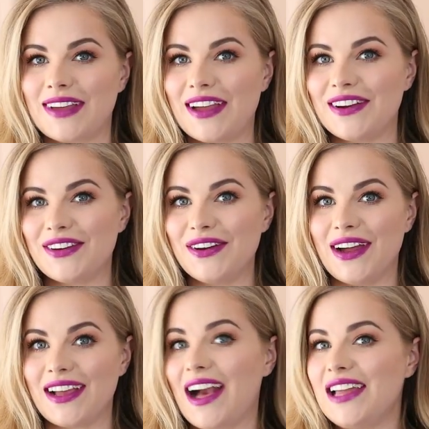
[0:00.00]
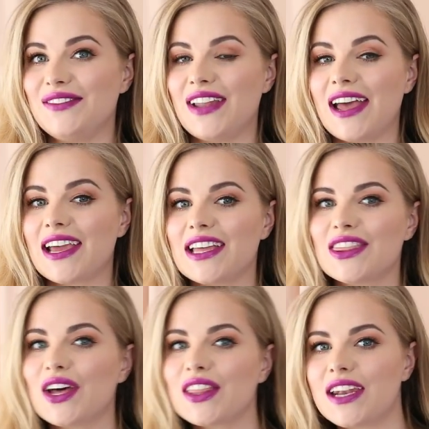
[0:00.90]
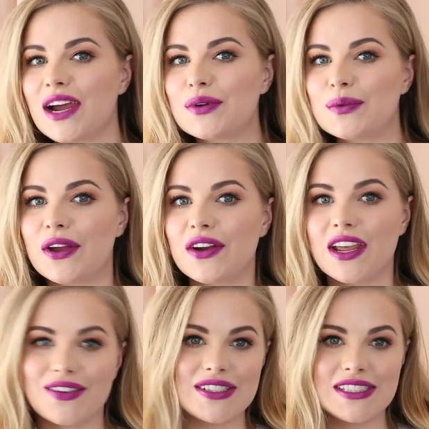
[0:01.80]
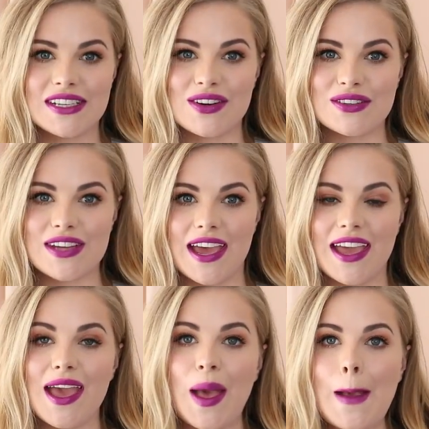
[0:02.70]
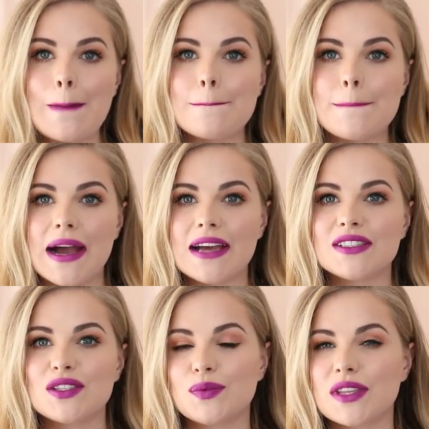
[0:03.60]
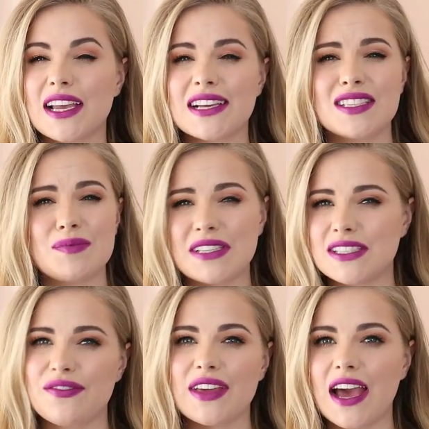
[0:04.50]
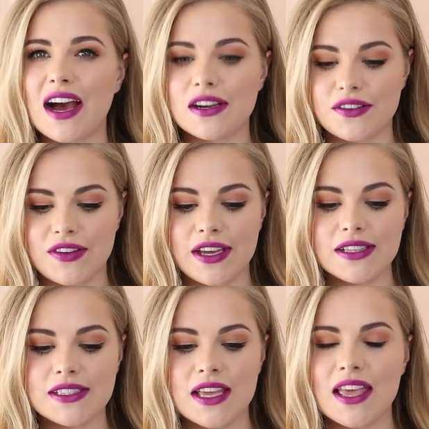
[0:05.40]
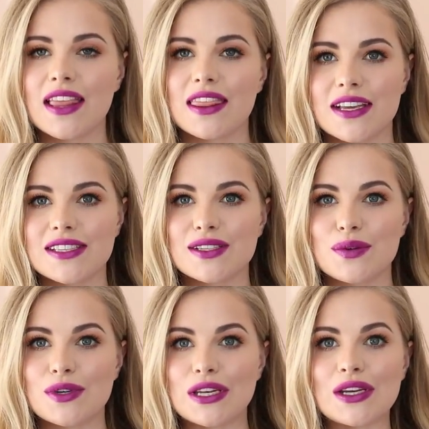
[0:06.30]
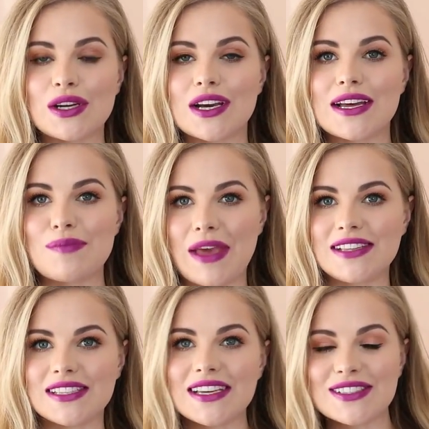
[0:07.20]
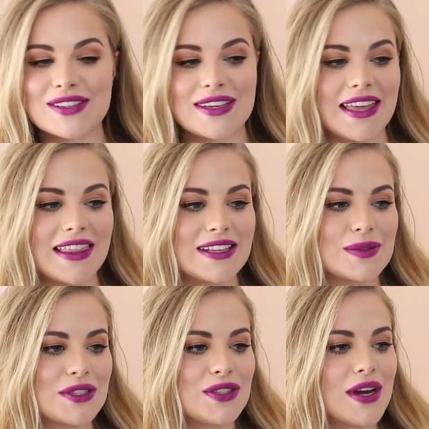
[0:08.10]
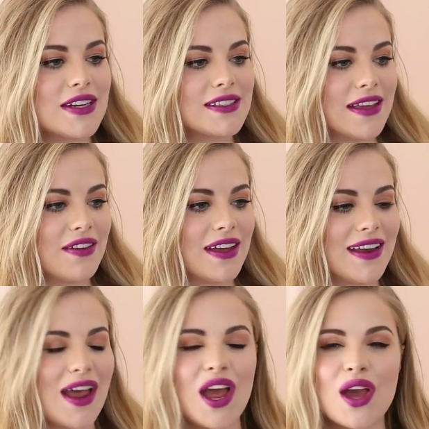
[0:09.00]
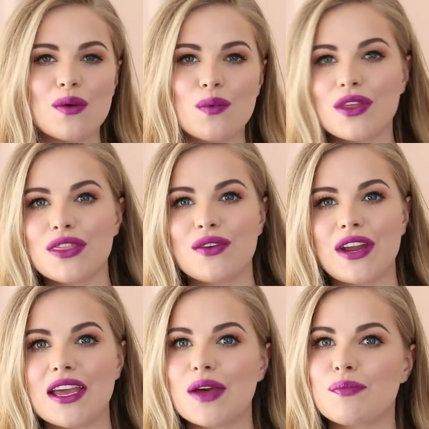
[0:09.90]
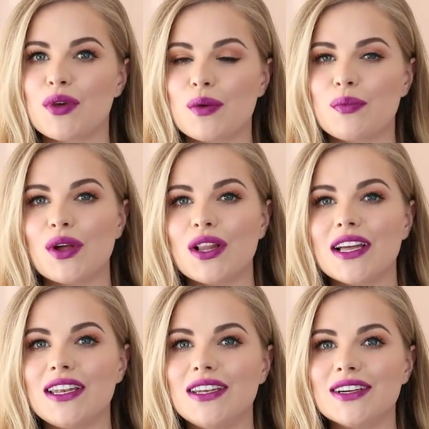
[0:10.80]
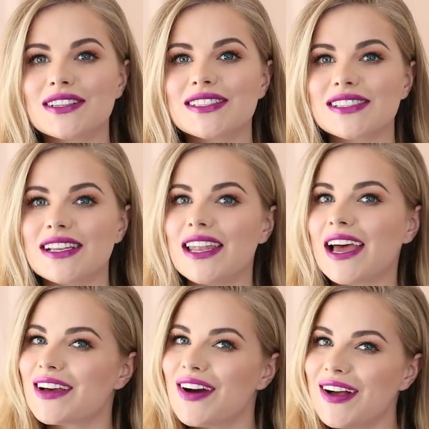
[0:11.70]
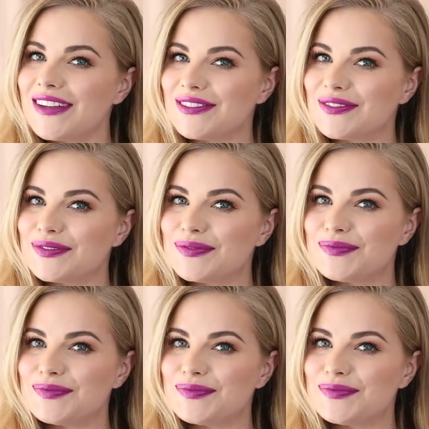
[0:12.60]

I don't know, I kind of like it. Not that I would wear it every single day, but with like a specific outfit, this would look amazing. So again, that's what 207 withering purple looks like on.